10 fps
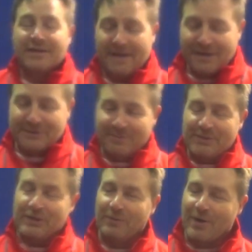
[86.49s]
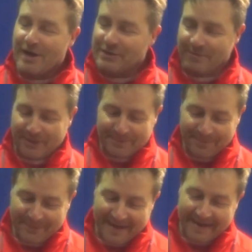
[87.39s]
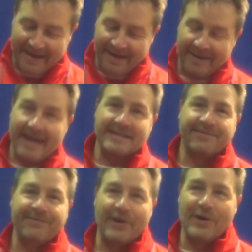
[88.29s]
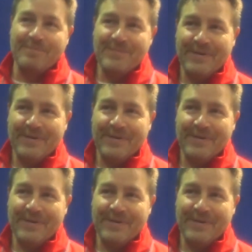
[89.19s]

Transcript: Also machine washable. Uh, has a foam